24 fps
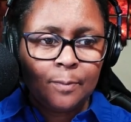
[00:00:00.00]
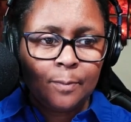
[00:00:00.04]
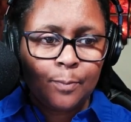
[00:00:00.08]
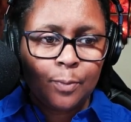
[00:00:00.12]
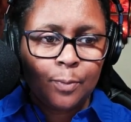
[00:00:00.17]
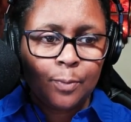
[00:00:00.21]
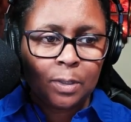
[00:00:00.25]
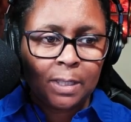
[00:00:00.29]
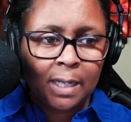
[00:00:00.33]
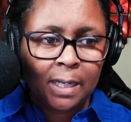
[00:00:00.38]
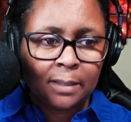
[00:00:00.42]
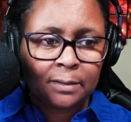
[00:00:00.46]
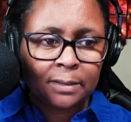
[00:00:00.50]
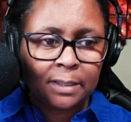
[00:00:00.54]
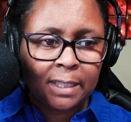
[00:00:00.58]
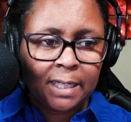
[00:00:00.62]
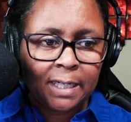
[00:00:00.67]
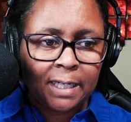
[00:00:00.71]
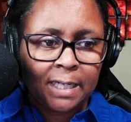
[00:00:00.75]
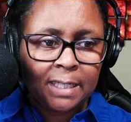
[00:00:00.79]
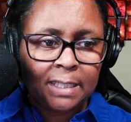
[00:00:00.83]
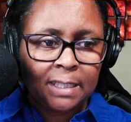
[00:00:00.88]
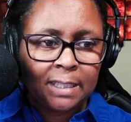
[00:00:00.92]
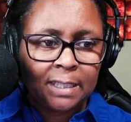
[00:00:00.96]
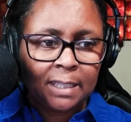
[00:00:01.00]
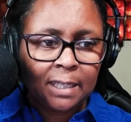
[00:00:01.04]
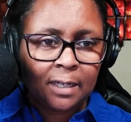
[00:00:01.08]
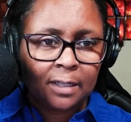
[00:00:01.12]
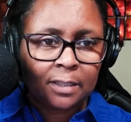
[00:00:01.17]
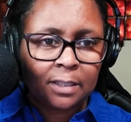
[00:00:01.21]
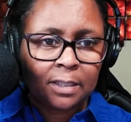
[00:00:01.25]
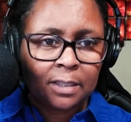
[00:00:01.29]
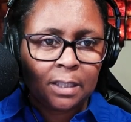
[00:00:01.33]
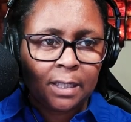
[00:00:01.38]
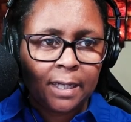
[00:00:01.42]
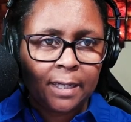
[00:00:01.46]
Pull out the handy
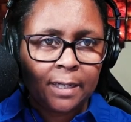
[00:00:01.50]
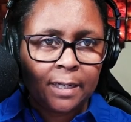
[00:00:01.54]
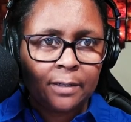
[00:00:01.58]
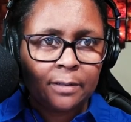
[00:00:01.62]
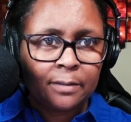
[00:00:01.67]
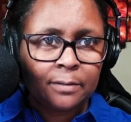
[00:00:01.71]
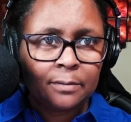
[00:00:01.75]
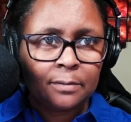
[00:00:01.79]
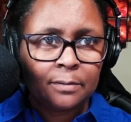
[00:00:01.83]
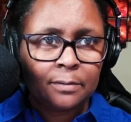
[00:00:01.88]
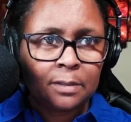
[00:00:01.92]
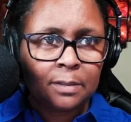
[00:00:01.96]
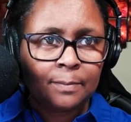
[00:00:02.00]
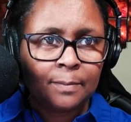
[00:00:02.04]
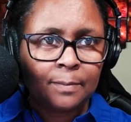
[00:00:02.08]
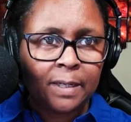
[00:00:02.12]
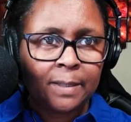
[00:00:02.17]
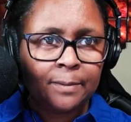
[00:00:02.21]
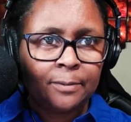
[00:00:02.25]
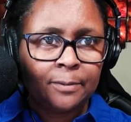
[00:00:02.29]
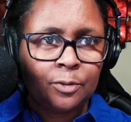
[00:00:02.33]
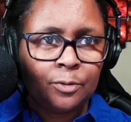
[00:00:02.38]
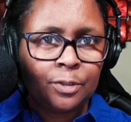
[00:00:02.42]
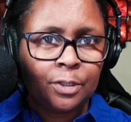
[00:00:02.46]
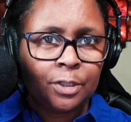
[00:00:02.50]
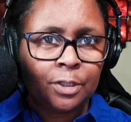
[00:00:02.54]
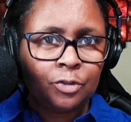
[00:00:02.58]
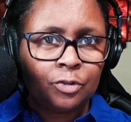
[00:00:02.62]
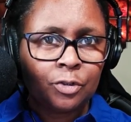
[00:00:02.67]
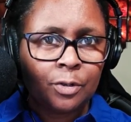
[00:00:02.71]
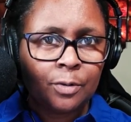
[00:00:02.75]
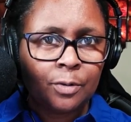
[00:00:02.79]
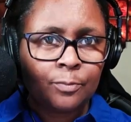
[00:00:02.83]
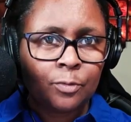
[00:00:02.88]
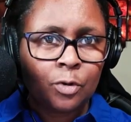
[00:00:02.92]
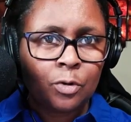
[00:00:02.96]
calculator. Somebody doing a
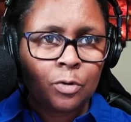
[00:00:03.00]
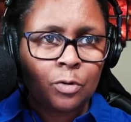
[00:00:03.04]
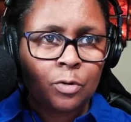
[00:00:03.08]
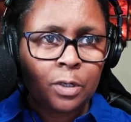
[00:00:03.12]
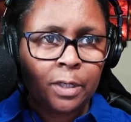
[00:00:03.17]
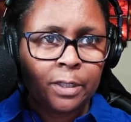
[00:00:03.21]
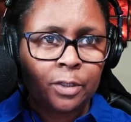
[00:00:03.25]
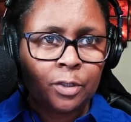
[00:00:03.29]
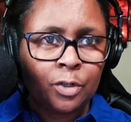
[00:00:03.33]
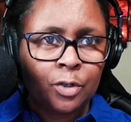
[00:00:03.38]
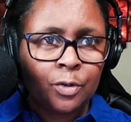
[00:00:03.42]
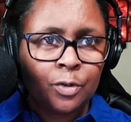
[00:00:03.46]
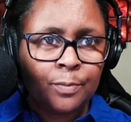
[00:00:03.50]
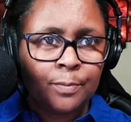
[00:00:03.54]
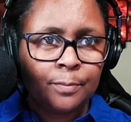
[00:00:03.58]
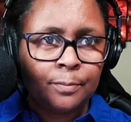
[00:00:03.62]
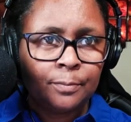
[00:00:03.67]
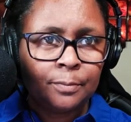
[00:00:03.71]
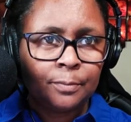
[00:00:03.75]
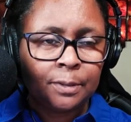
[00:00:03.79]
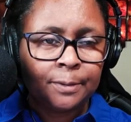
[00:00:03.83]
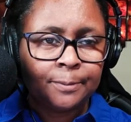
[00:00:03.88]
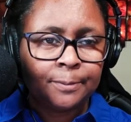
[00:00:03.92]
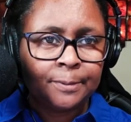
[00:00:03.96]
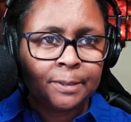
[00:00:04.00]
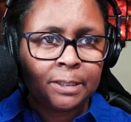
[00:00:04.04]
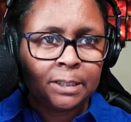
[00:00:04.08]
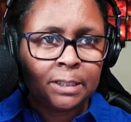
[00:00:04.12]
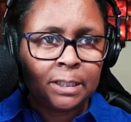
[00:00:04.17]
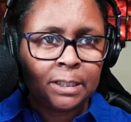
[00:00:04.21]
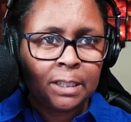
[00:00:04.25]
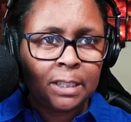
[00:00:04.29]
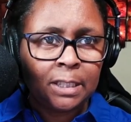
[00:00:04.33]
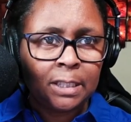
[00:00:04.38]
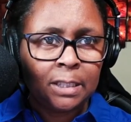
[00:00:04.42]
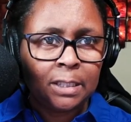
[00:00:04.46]
drum roll, I hope. Let me
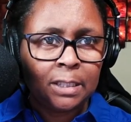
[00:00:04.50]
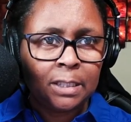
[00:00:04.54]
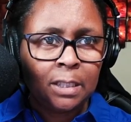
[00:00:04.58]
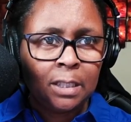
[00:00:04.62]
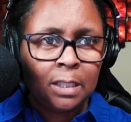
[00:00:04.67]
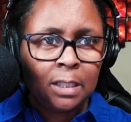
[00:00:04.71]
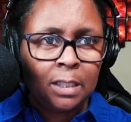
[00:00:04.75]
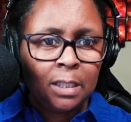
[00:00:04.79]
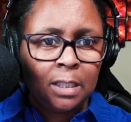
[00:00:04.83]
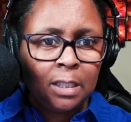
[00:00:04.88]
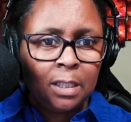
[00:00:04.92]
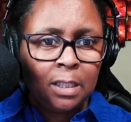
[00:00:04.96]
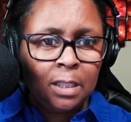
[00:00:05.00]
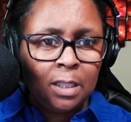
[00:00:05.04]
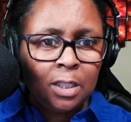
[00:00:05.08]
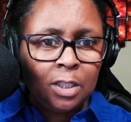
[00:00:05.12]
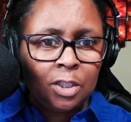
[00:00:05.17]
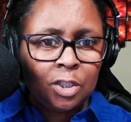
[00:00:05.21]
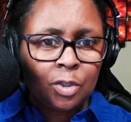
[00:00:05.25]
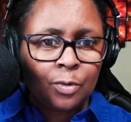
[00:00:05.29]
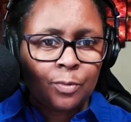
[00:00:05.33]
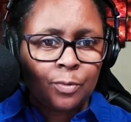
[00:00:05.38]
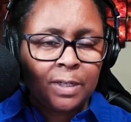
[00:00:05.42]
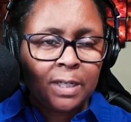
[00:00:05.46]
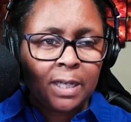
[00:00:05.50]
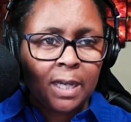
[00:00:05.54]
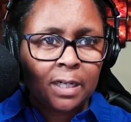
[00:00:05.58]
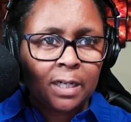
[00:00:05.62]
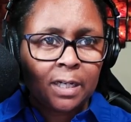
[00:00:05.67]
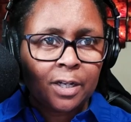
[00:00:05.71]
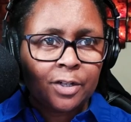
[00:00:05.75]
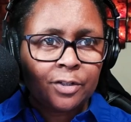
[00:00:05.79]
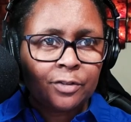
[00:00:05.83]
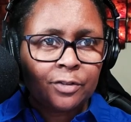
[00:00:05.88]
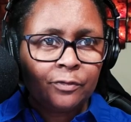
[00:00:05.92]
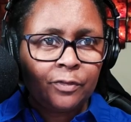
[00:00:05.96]
see. So we got
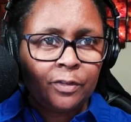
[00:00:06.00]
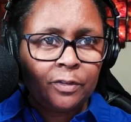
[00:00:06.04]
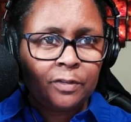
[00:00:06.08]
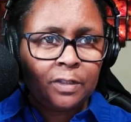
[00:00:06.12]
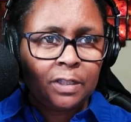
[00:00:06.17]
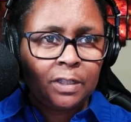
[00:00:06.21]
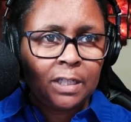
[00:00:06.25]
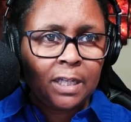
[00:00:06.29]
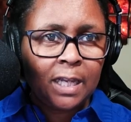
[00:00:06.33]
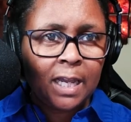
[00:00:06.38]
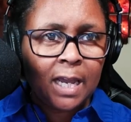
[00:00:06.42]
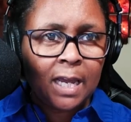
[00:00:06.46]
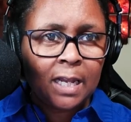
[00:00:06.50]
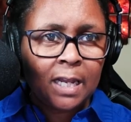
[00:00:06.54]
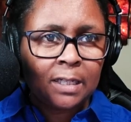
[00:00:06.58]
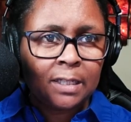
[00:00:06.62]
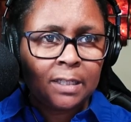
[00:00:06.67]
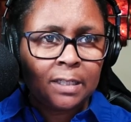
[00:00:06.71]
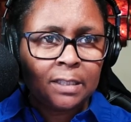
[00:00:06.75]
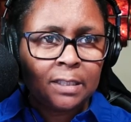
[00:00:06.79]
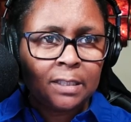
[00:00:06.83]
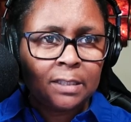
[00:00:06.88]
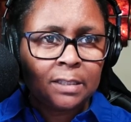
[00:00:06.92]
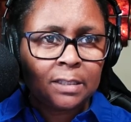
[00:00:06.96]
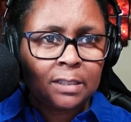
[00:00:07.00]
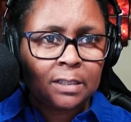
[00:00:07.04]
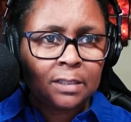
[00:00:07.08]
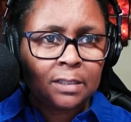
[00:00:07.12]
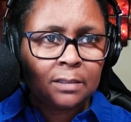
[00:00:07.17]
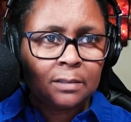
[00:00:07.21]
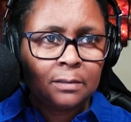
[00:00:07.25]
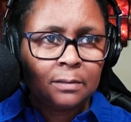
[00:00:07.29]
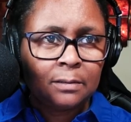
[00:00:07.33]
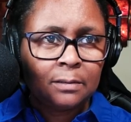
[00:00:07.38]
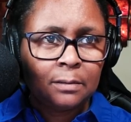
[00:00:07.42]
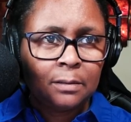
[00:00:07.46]
150 gallons
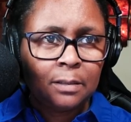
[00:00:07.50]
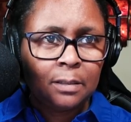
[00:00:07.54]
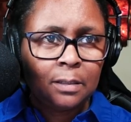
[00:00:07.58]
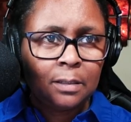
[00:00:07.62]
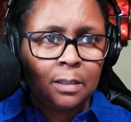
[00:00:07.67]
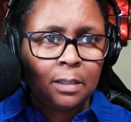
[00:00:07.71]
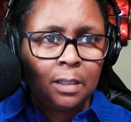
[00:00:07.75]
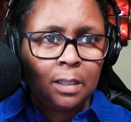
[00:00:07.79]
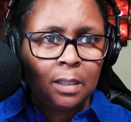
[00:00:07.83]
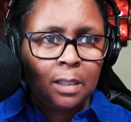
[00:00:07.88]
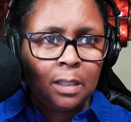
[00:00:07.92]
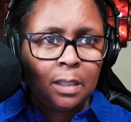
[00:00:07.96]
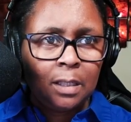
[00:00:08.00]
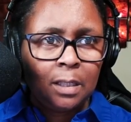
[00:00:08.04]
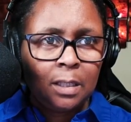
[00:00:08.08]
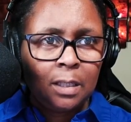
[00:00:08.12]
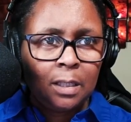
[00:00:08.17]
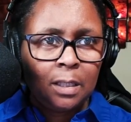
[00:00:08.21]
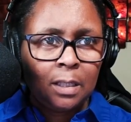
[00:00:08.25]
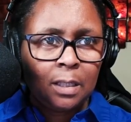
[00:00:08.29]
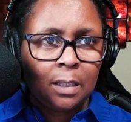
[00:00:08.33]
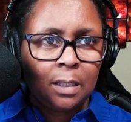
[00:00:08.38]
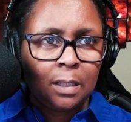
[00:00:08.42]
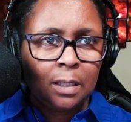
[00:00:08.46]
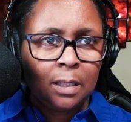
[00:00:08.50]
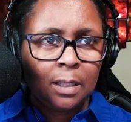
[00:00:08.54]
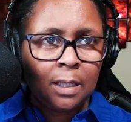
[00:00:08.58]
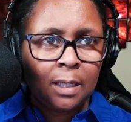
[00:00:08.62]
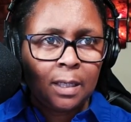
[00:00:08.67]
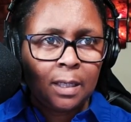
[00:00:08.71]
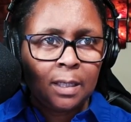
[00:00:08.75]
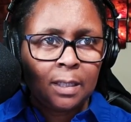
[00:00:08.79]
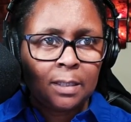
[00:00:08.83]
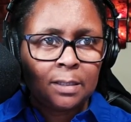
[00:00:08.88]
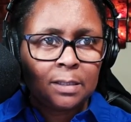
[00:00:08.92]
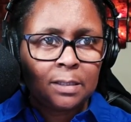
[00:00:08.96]

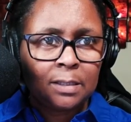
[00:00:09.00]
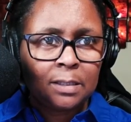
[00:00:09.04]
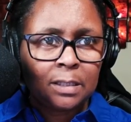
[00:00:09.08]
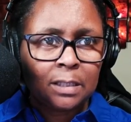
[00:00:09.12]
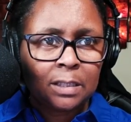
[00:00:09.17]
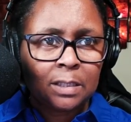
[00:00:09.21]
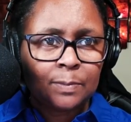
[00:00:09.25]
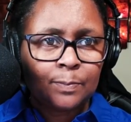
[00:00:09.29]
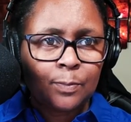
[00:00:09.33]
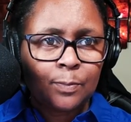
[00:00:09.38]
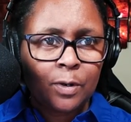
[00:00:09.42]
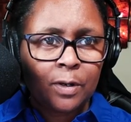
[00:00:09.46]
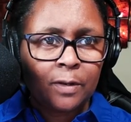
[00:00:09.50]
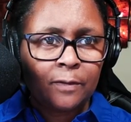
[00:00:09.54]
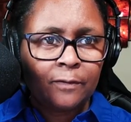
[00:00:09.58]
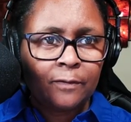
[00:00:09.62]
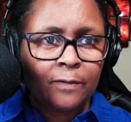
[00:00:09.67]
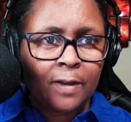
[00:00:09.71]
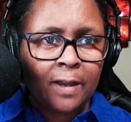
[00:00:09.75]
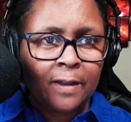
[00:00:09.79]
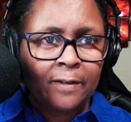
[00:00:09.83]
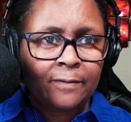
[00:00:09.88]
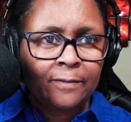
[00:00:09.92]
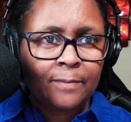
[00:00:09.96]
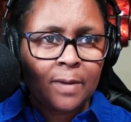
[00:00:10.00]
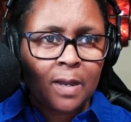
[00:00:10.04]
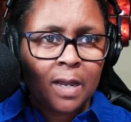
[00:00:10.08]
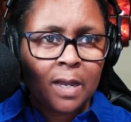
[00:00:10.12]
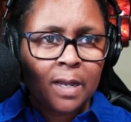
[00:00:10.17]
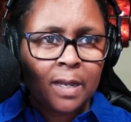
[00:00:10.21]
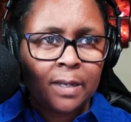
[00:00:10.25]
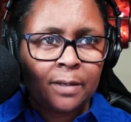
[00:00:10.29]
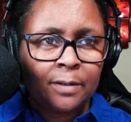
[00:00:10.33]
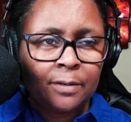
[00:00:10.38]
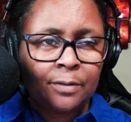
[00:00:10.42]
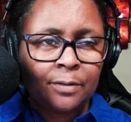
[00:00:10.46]
at 6.5
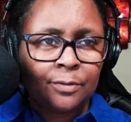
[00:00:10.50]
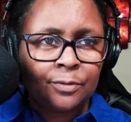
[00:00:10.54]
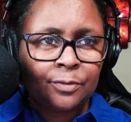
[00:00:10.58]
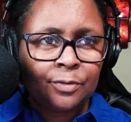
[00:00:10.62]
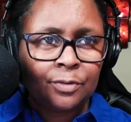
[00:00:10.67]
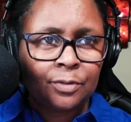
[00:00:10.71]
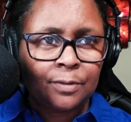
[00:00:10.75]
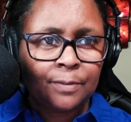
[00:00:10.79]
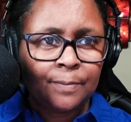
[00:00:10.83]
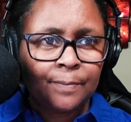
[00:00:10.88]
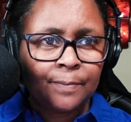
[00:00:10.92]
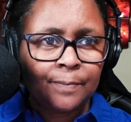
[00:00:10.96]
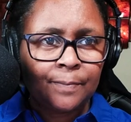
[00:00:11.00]
miles.